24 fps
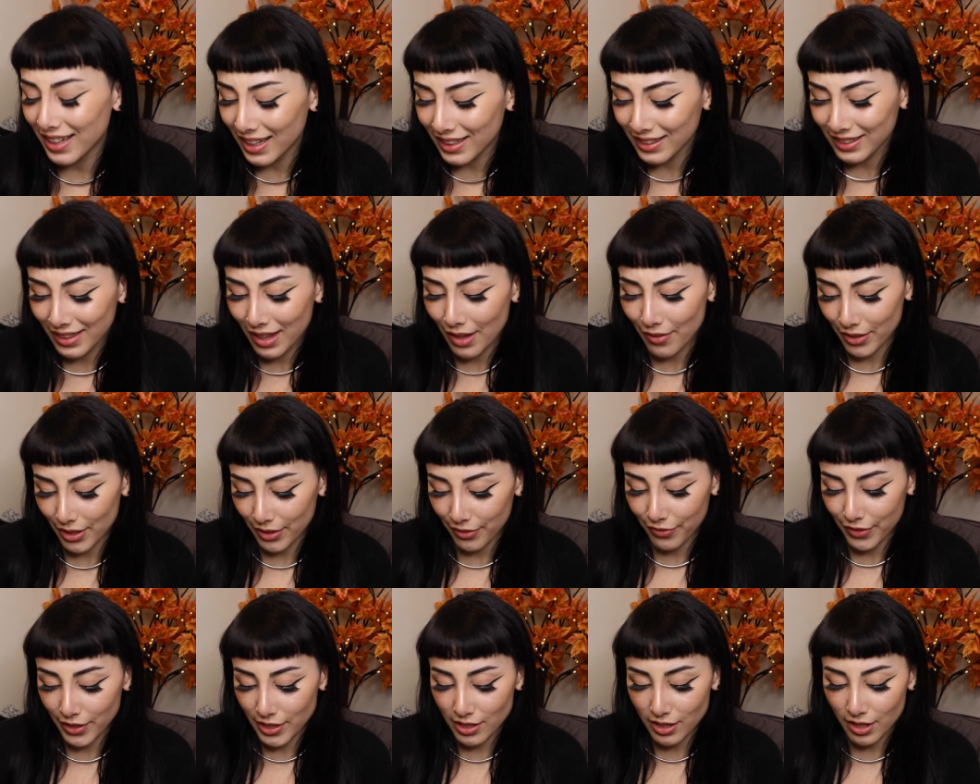I love it.
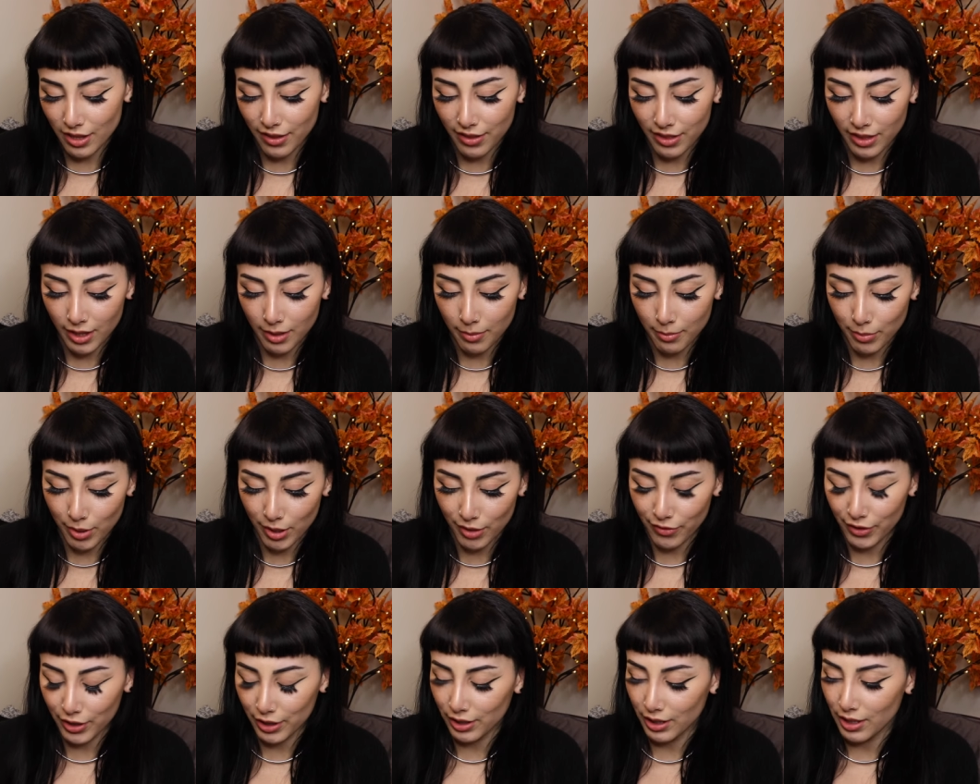Fits the theme
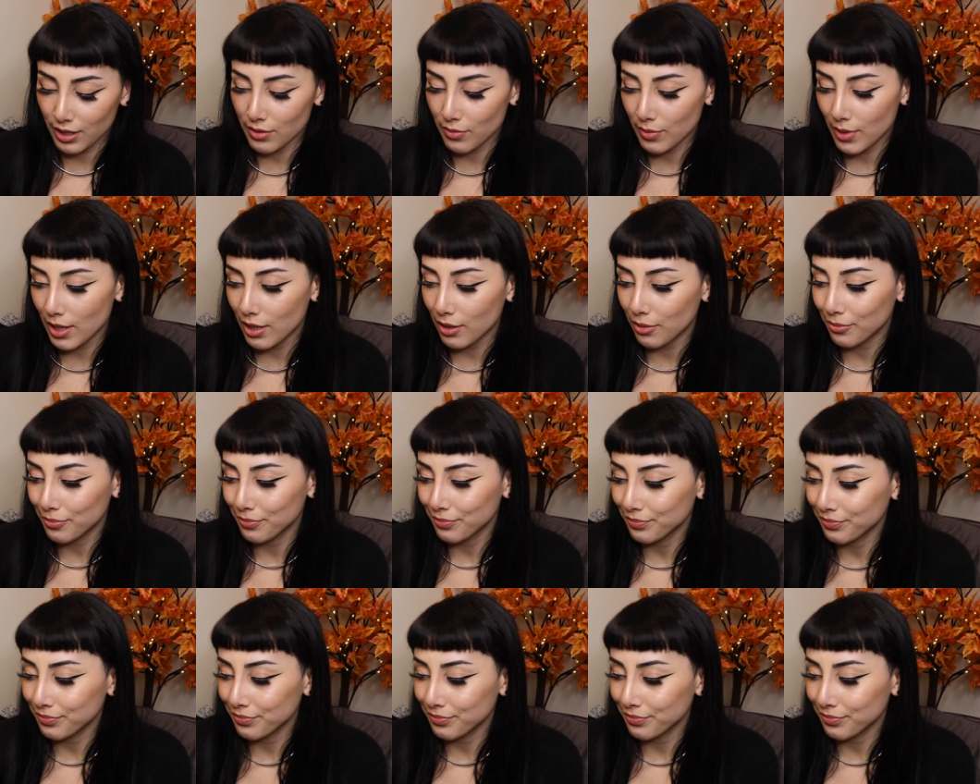perfectly as well.